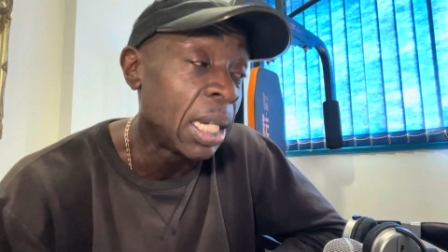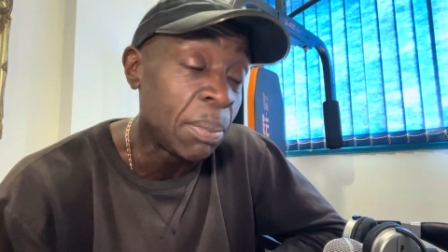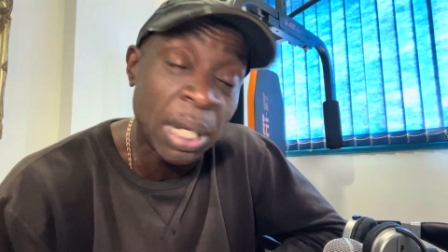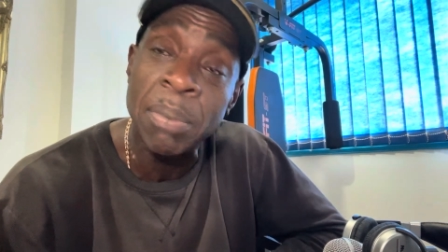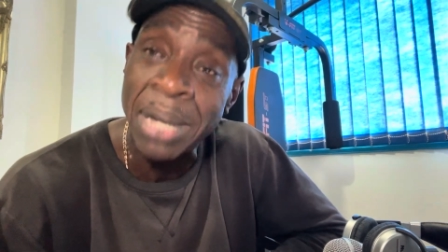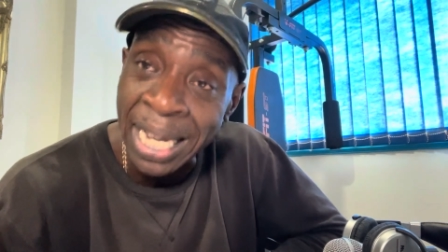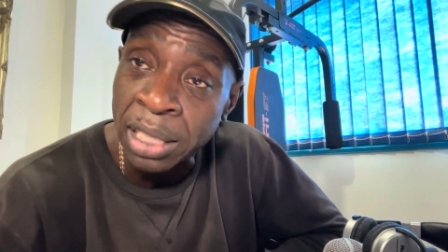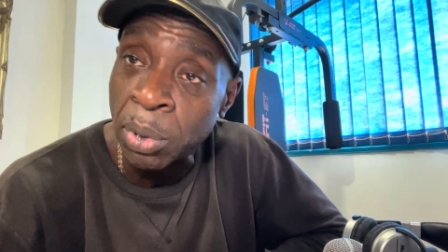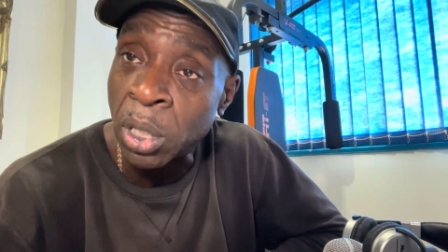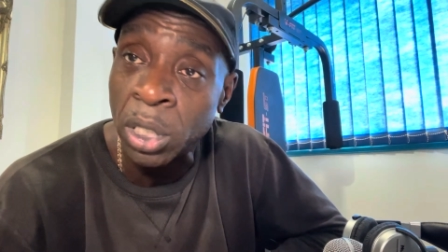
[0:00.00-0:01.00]
being
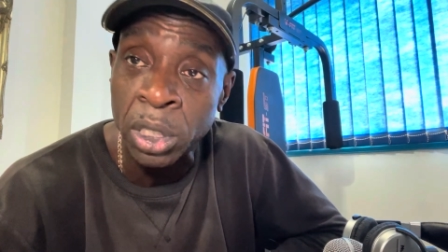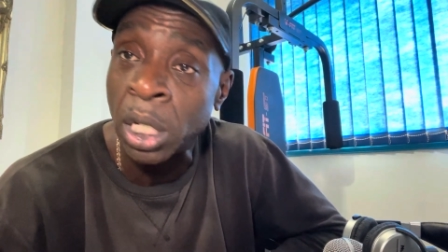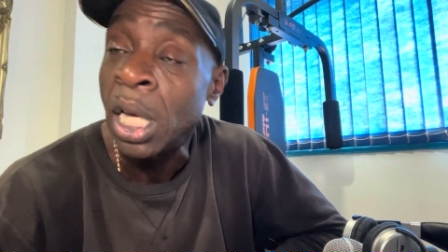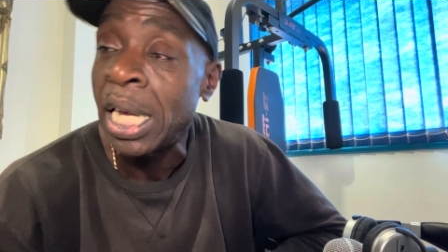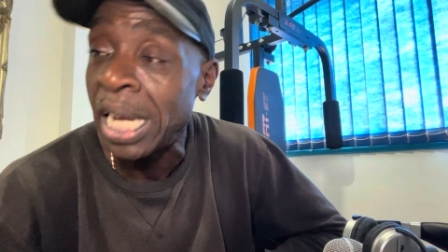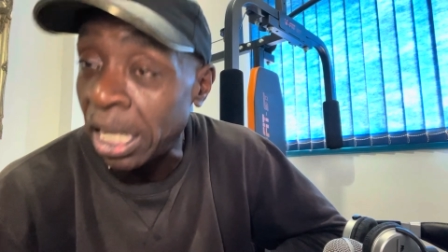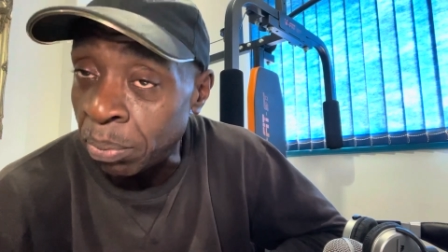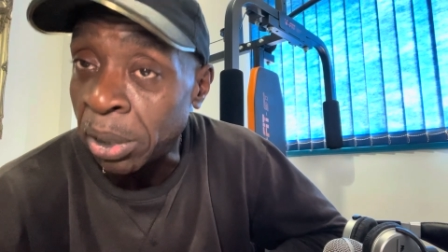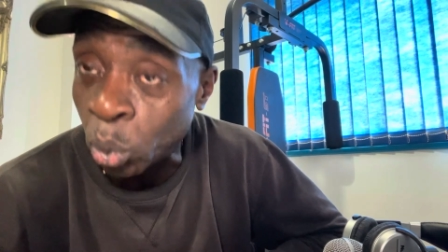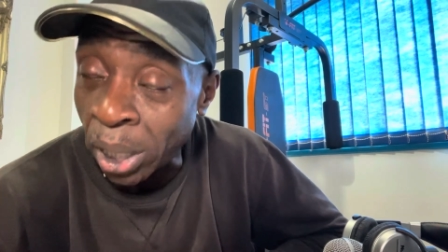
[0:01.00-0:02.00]
paid, because, you know, in
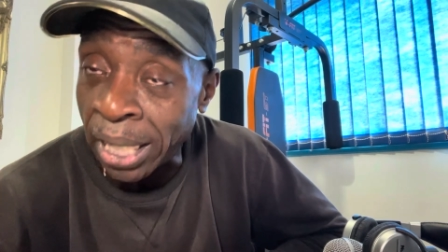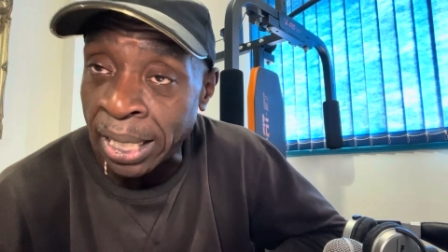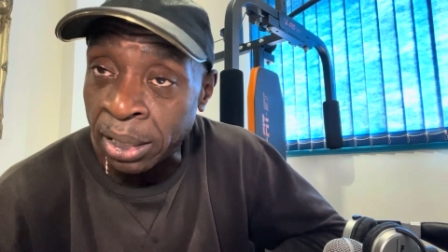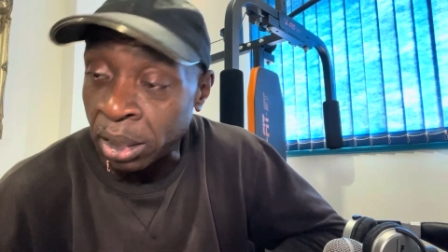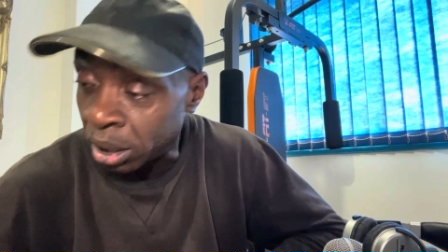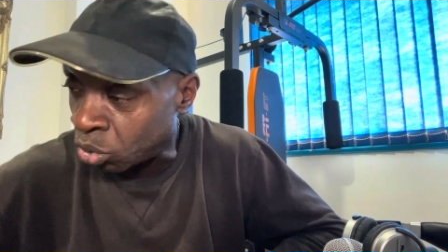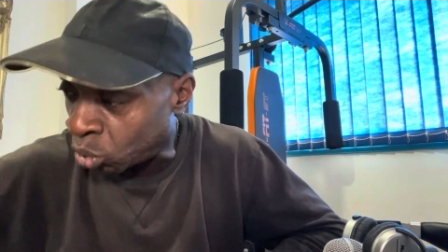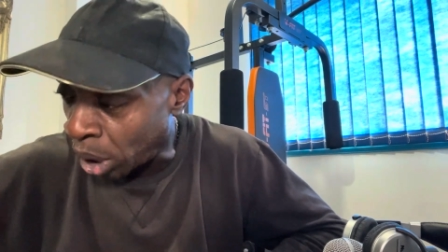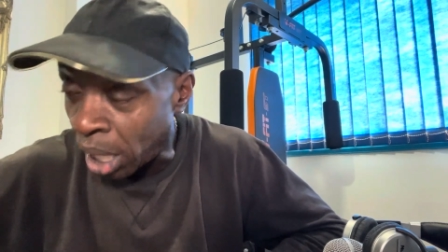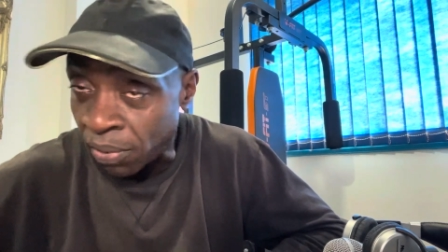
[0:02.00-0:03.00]
between
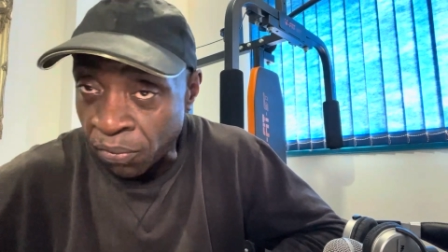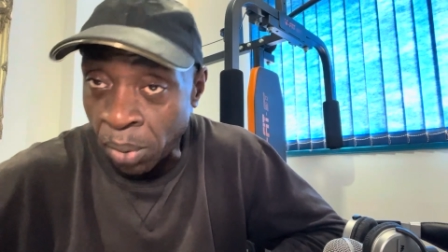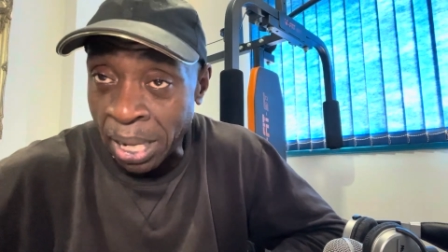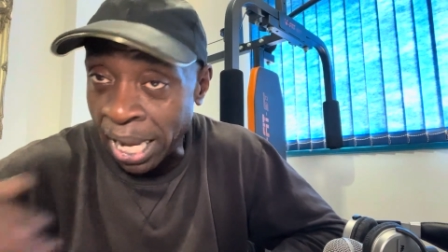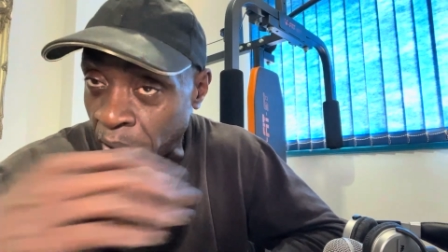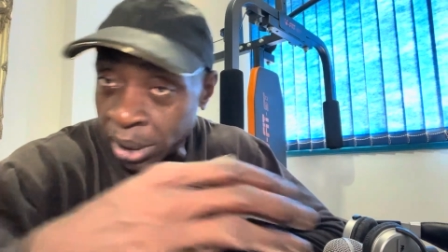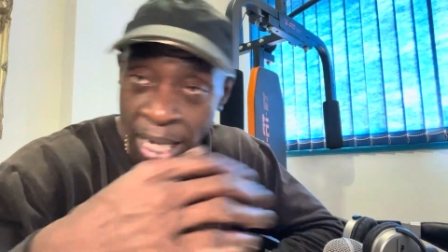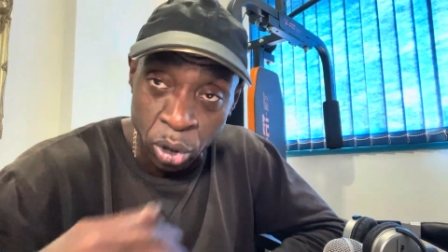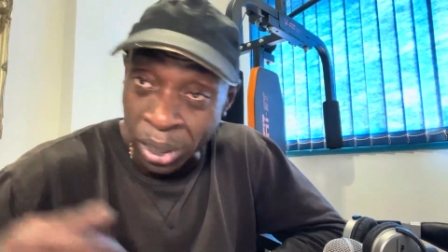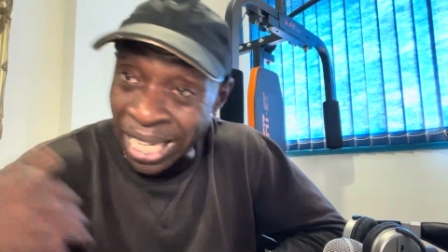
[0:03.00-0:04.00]
driving from house to
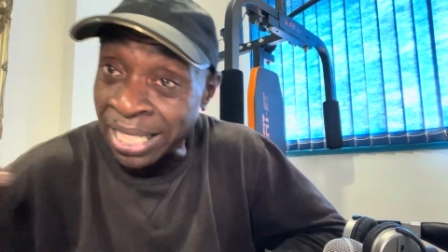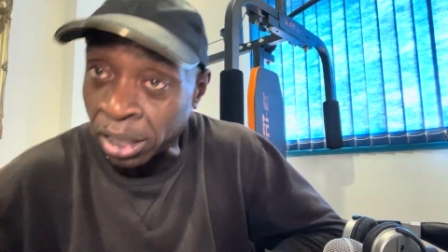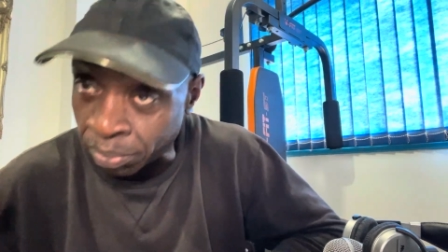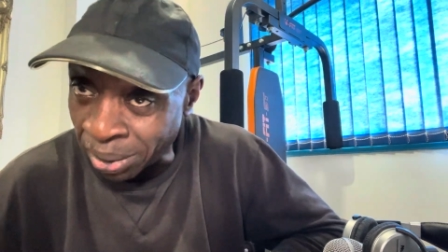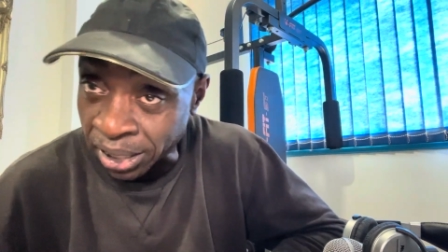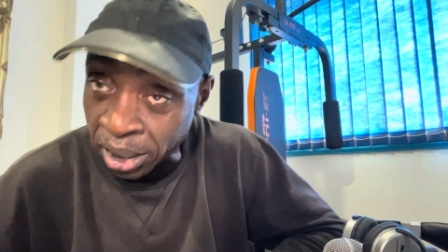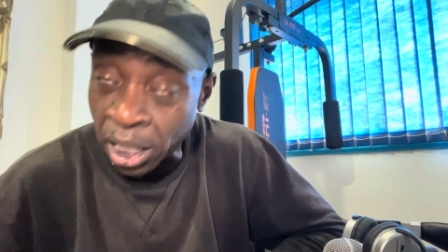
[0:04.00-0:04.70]
house or getting on a bus